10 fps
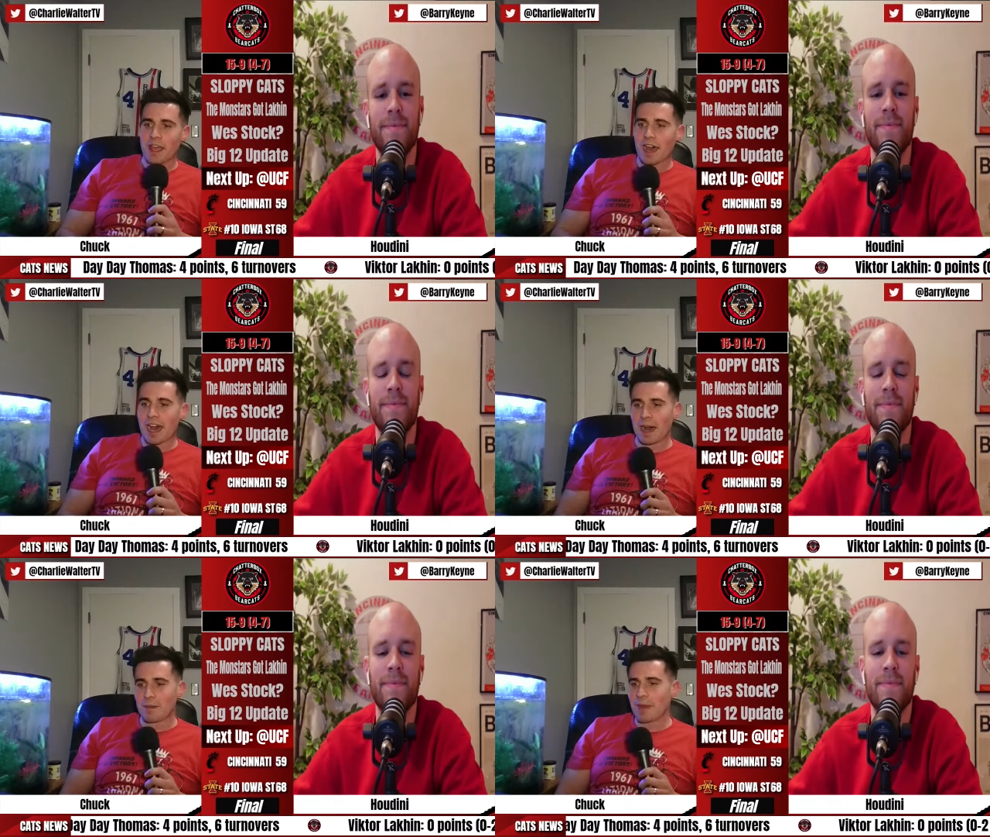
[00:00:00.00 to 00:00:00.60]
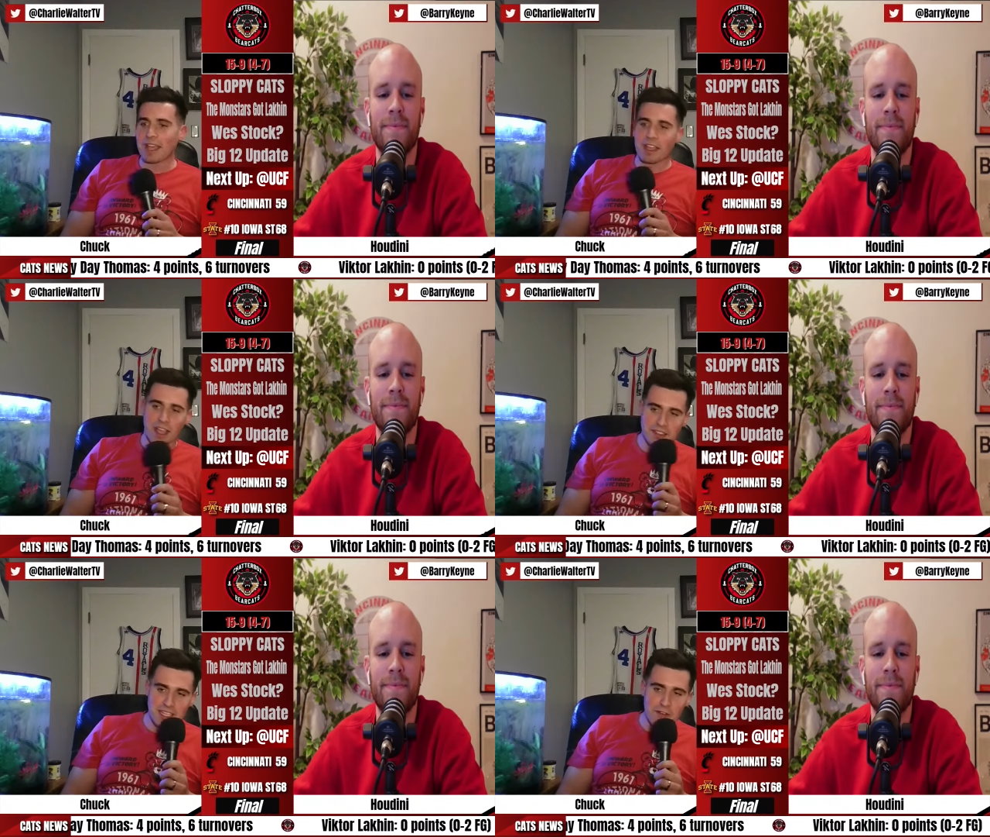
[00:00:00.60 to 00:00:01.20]
Speaker 1: I
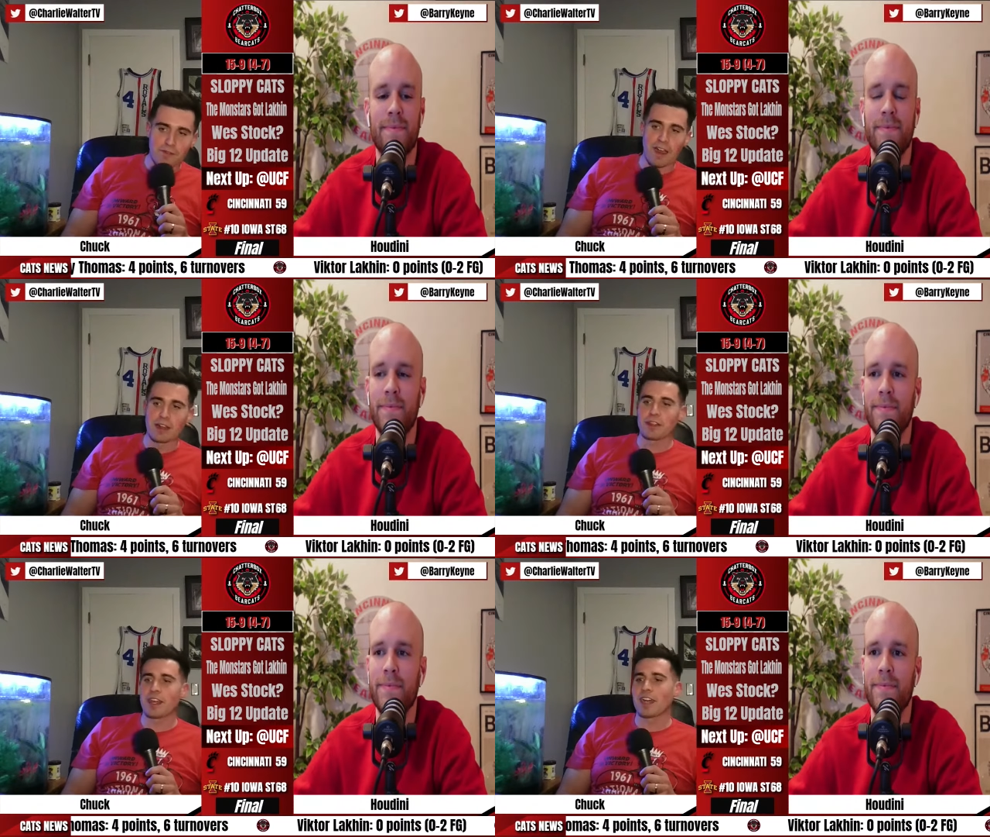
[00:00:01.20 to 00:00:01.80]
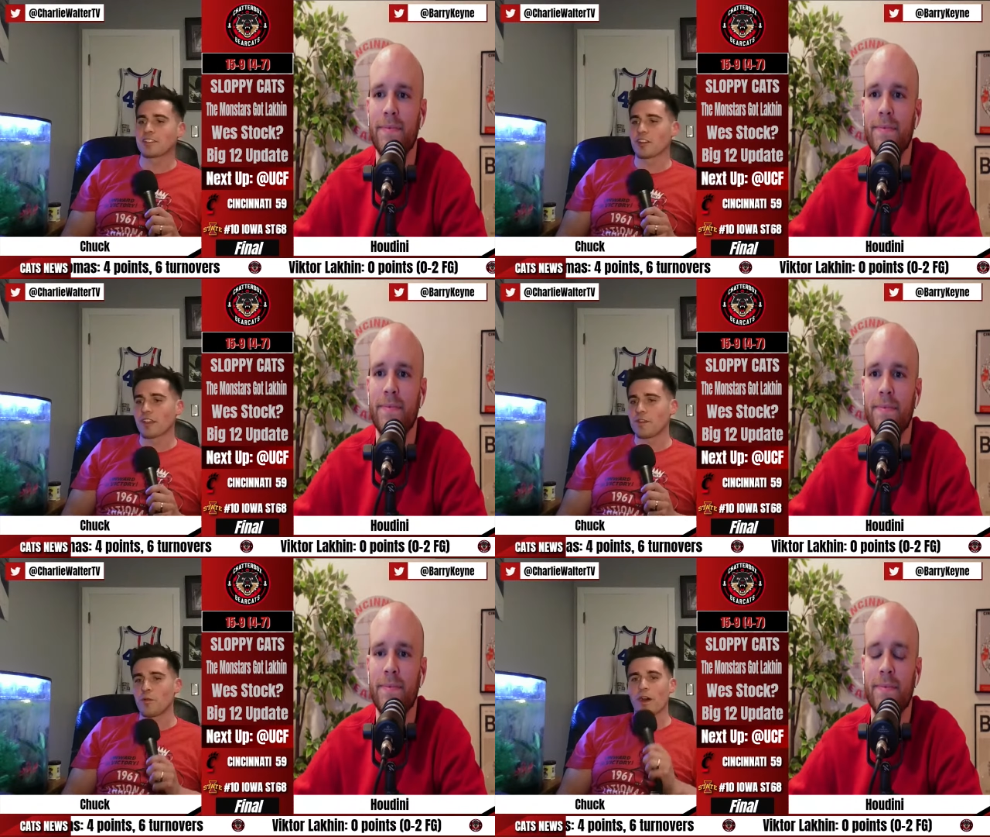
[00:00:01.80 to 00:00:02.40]
said final thoughts. I'll give
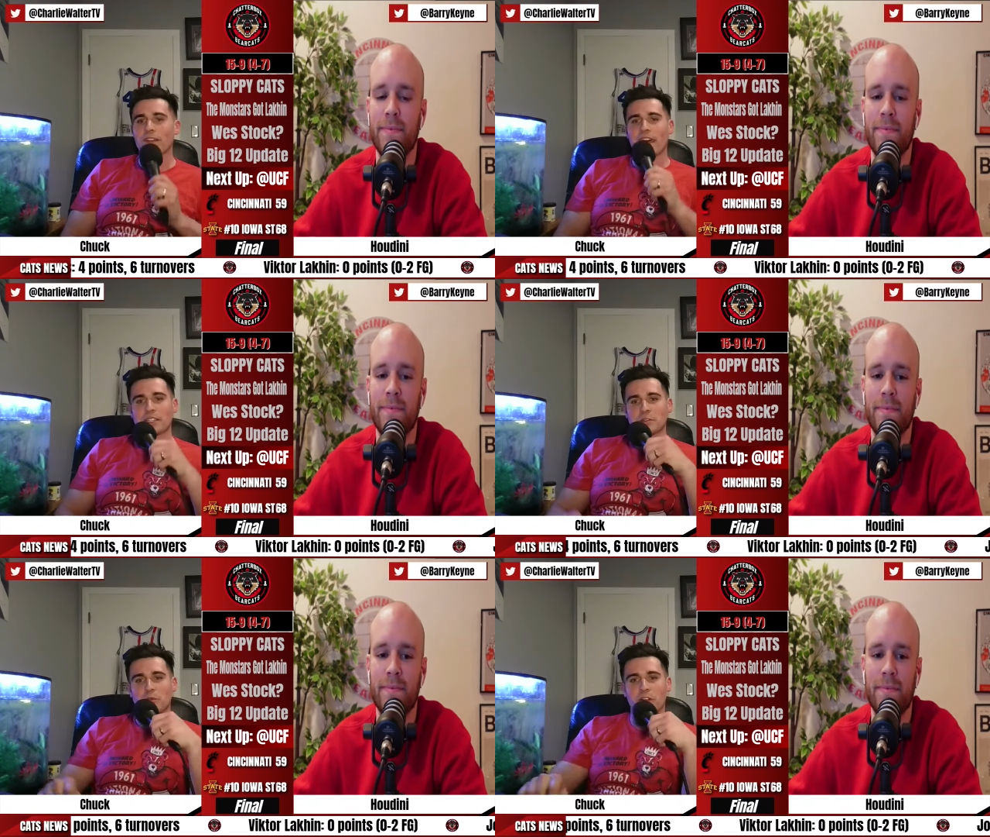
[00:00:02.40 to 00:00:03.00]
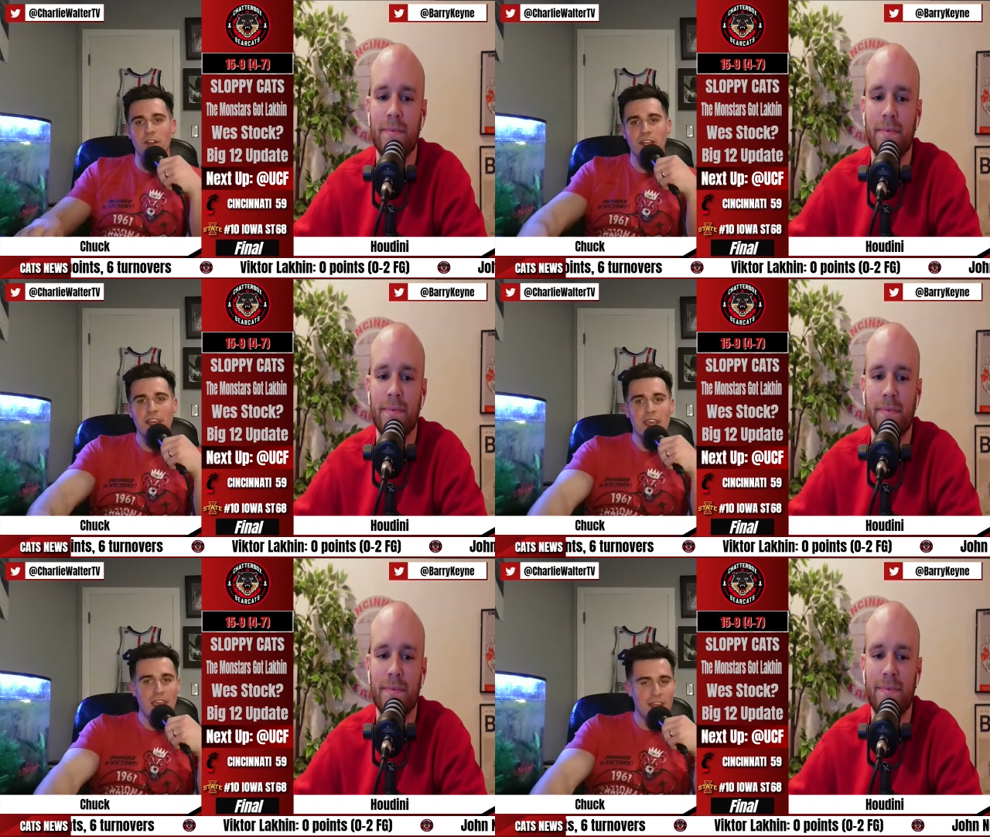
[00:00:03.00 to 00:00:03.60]
you one last word,
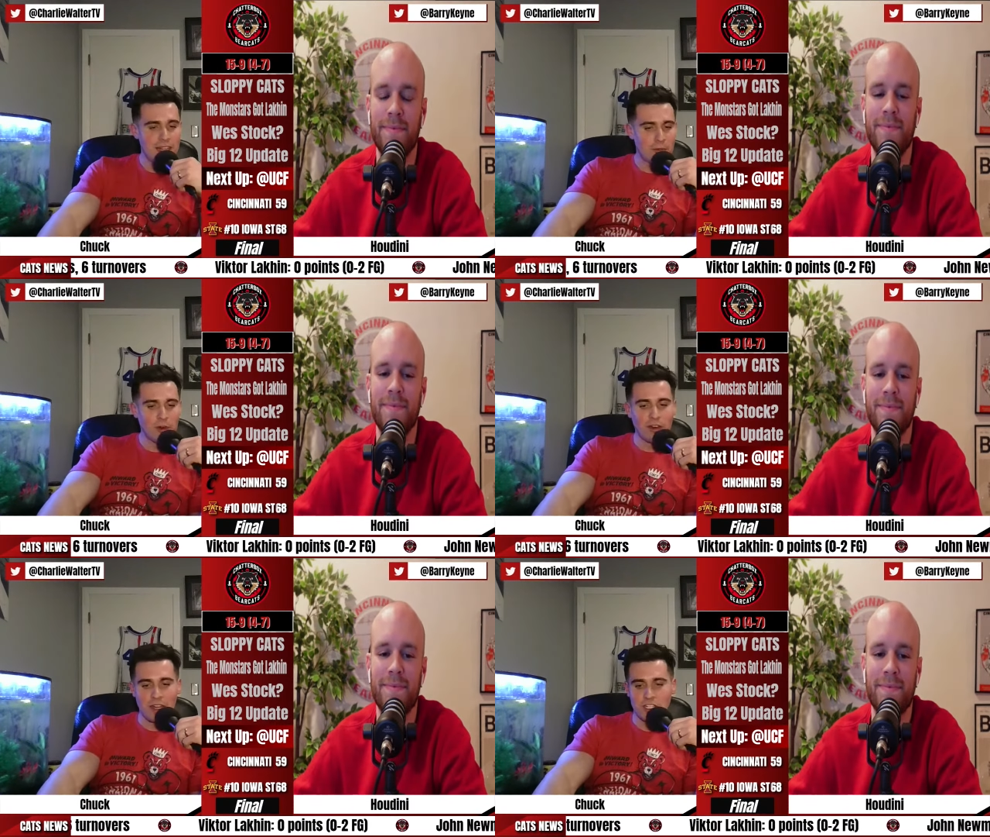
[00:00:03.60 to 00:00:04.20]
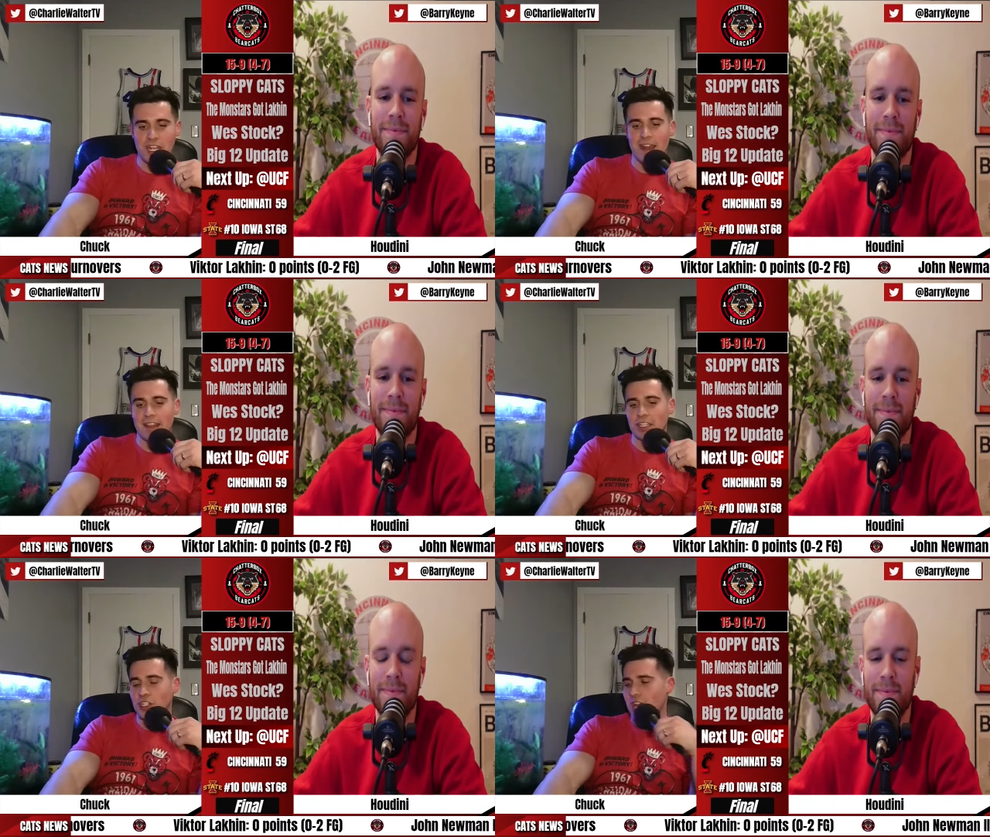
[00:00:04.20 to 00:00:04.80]
and then we'll shout out
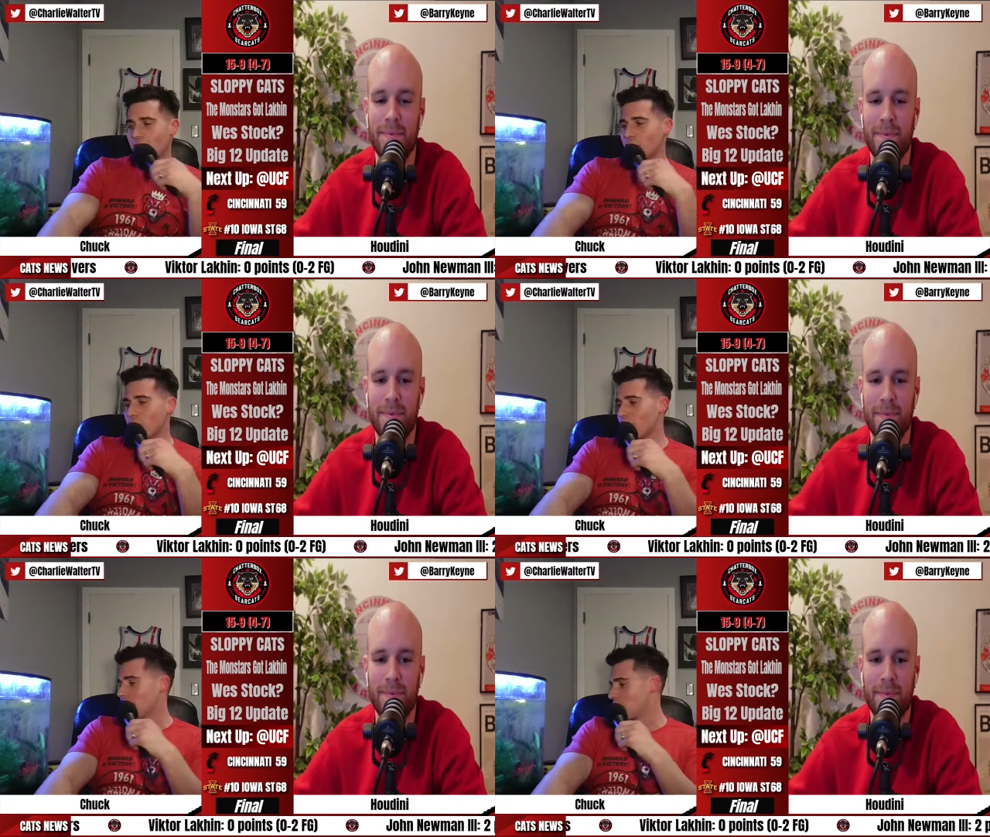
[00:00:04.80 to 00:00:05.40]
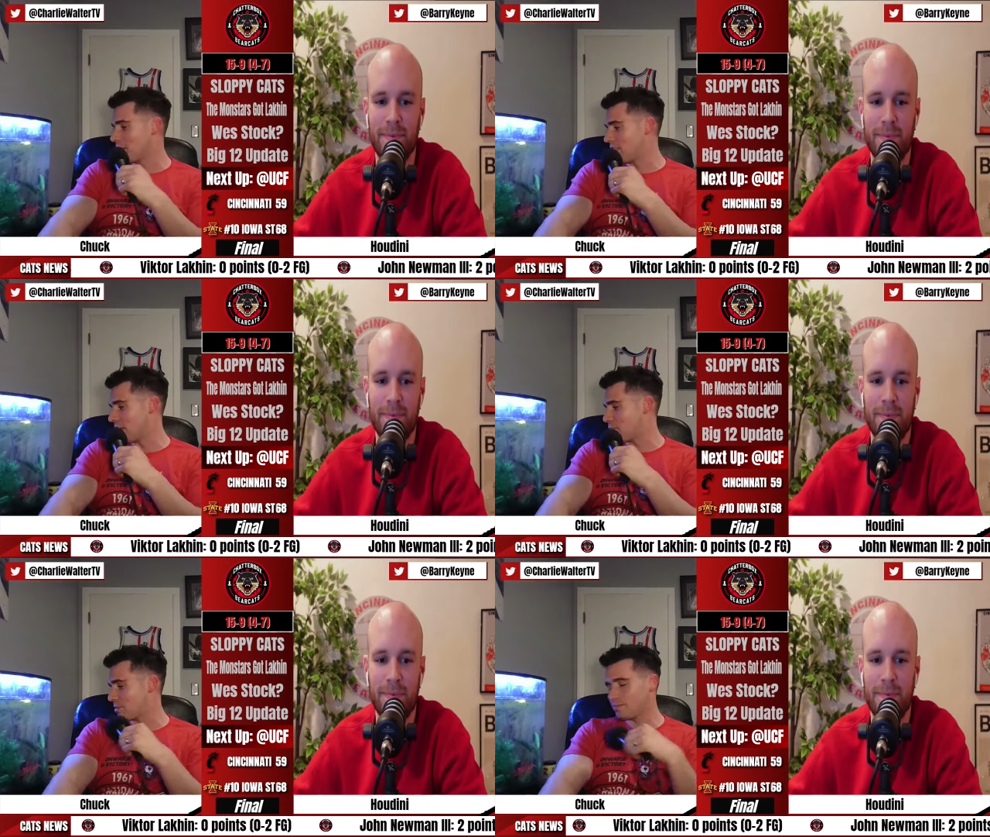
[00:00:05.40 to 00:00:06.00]
the chat room as we dip.